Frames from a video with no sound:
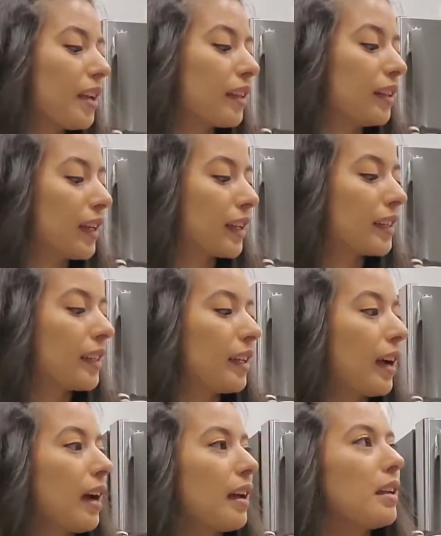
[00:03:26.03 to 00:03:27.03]
the next thing
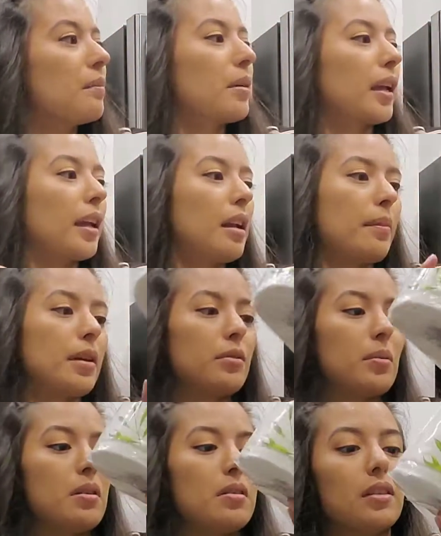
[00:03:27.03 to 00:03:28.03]
I ended up picking up as
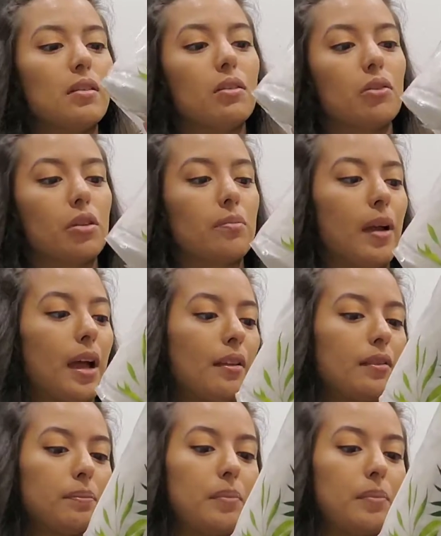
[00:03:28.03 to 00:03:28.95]
well is the Ultra Bath